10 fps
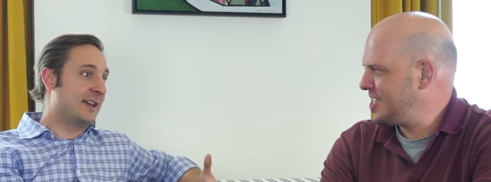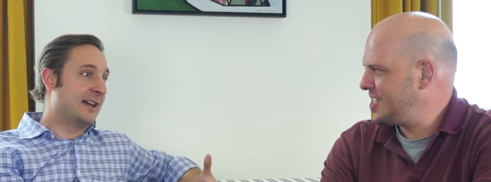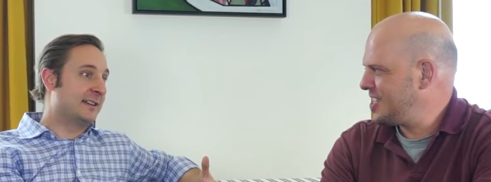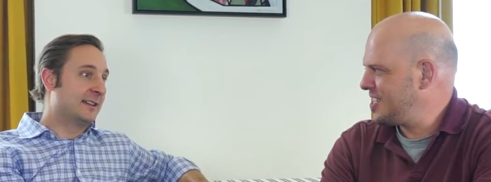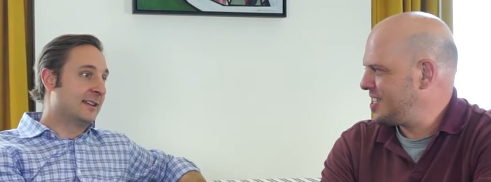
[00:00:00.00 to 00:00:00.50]

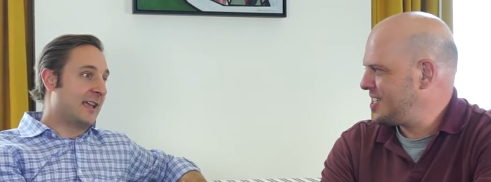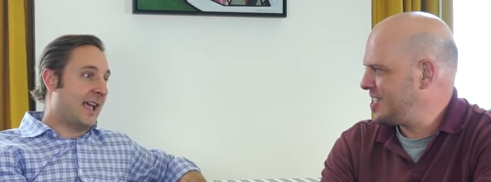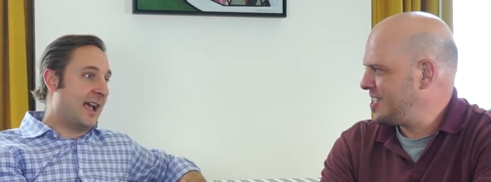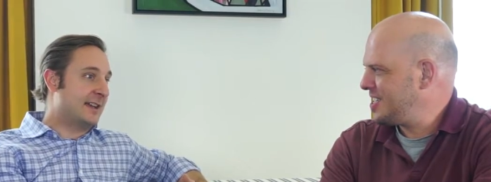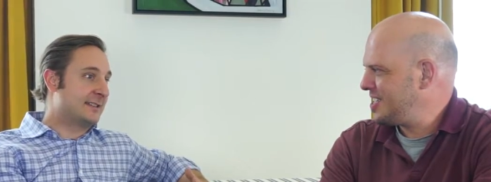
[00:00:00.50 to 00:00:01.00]
Speaker 1: that
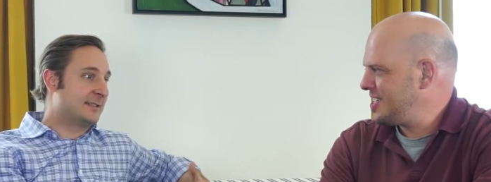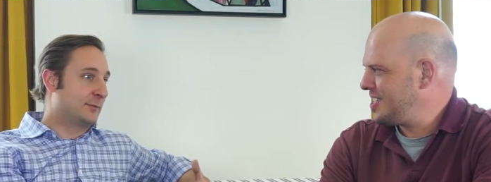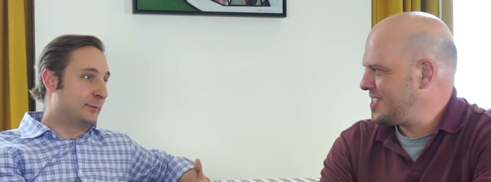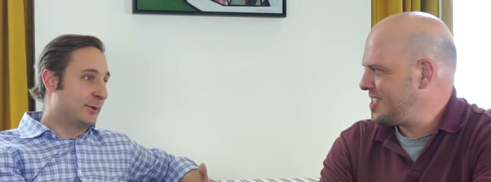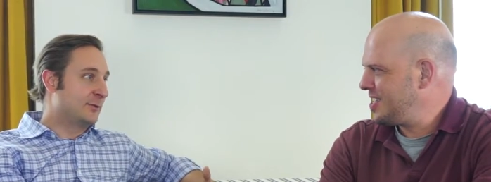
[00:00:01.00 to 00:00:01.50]
has
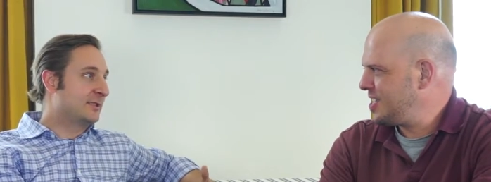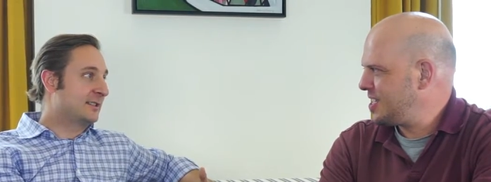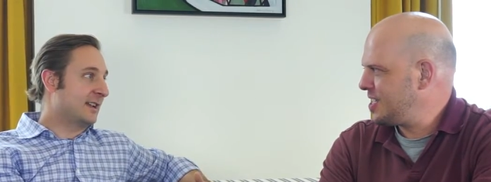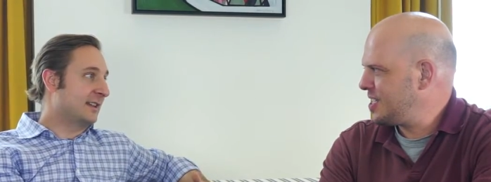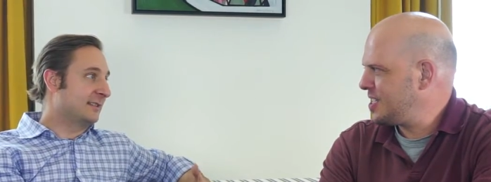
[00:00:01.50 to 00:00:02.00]

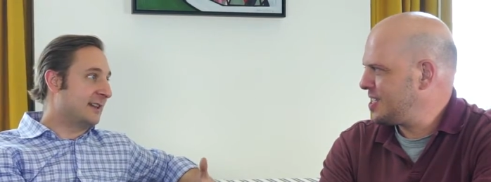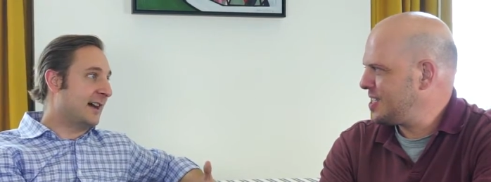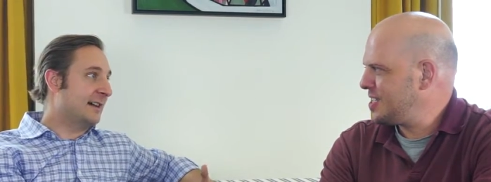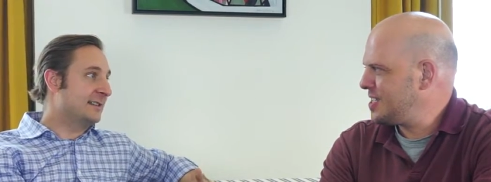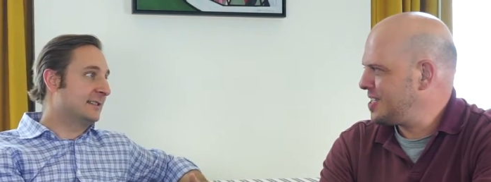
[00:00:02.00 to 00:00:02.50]
roots and
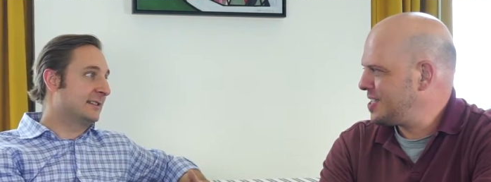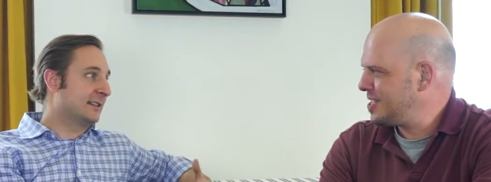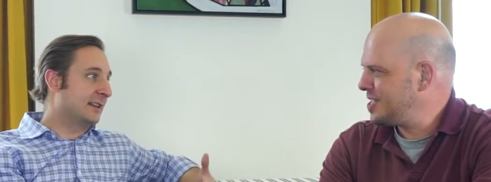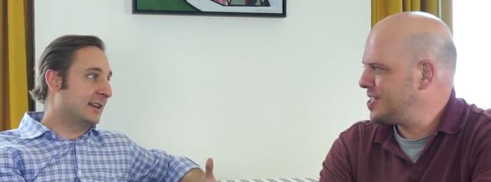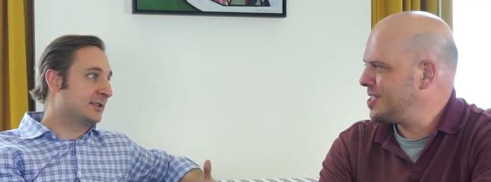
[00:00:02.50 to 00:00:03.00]
ties and
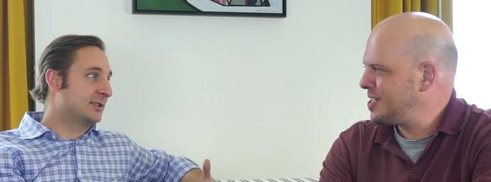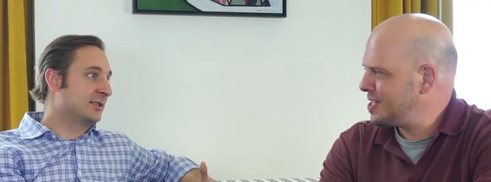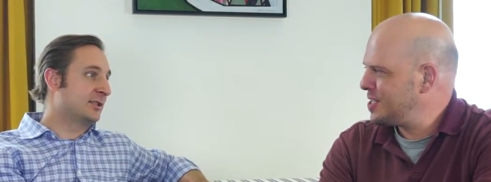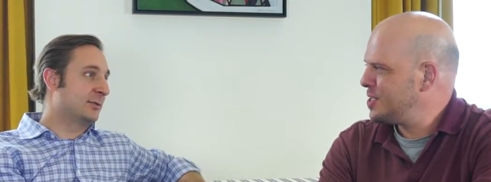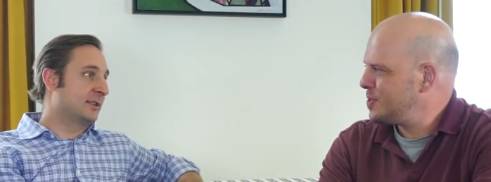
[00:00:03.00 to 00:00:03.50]
connections
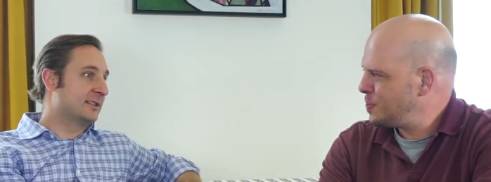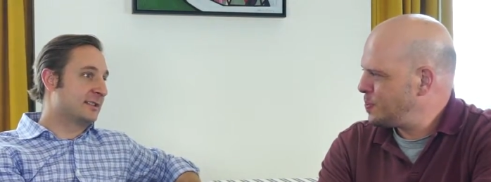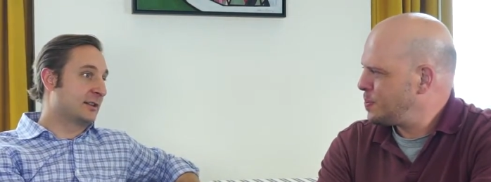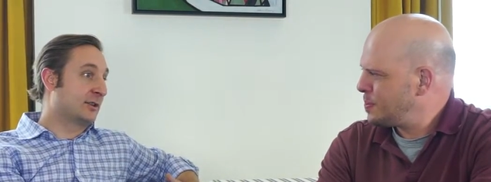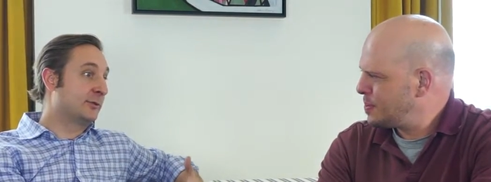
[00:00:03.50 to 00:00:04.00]
to and is
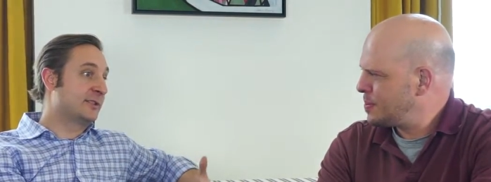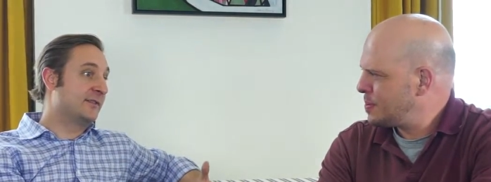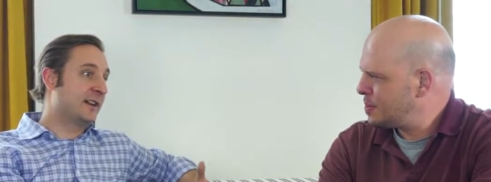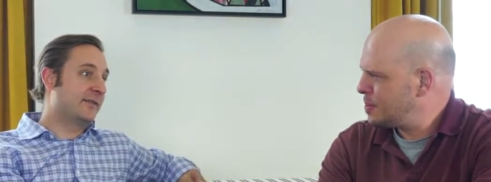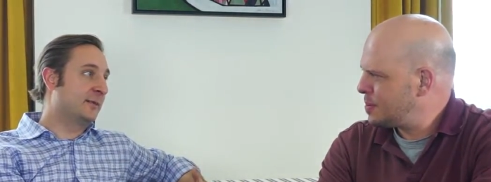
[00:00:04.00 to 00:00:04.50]
inclusive
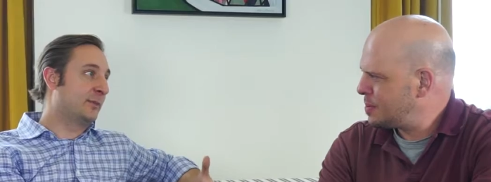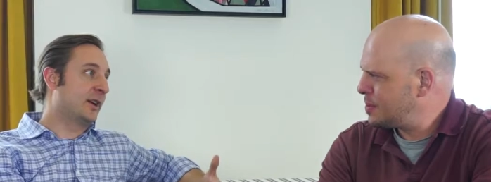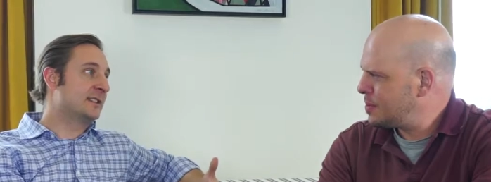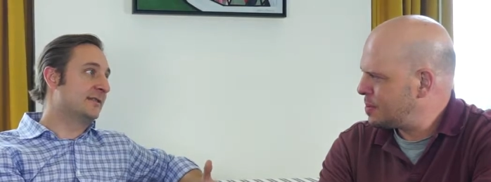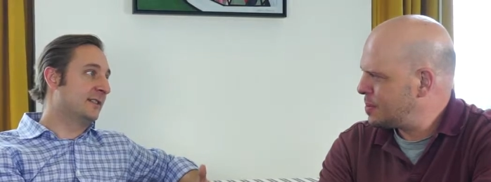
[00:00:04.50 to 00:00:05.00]
of and
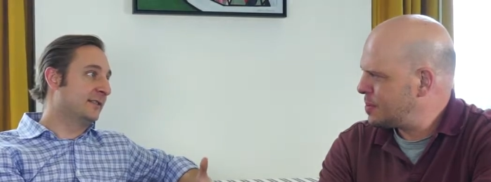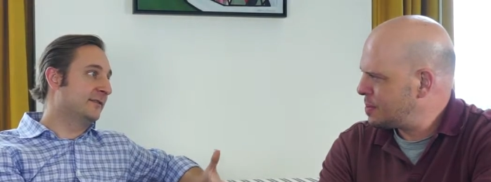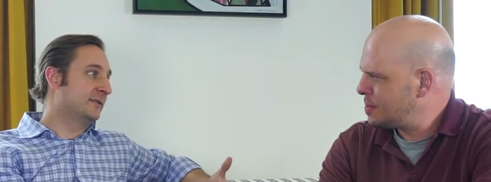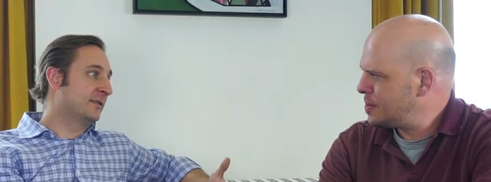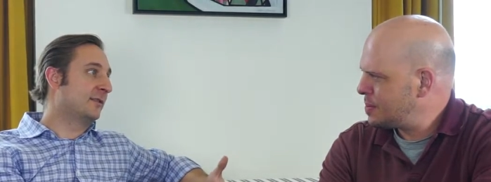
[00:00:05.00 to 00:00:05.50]
embracive
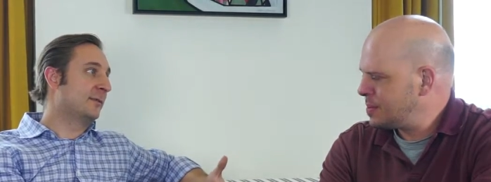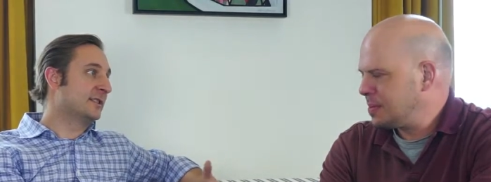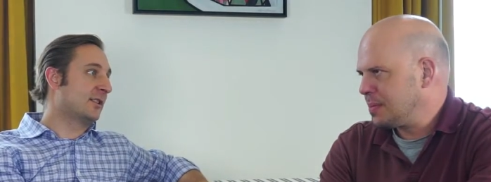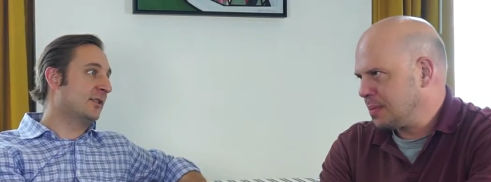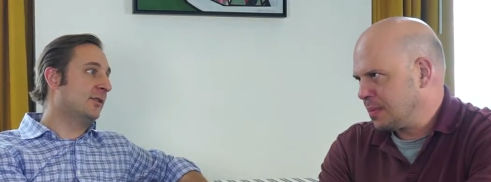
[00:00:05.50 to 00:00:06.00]
of Durham
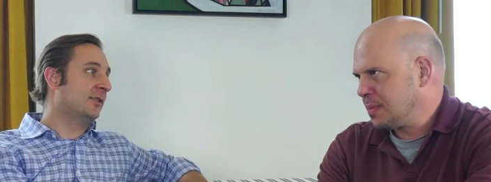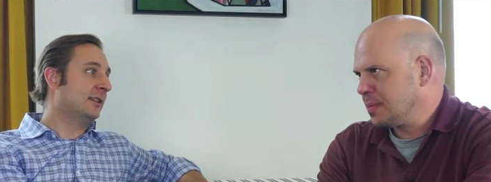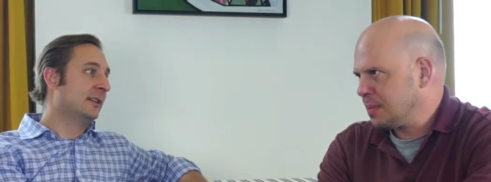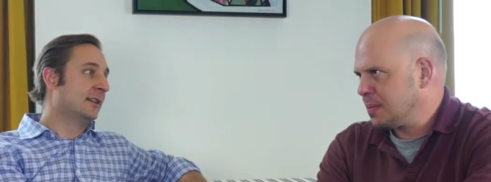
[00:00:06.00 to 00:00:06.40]
as a whole,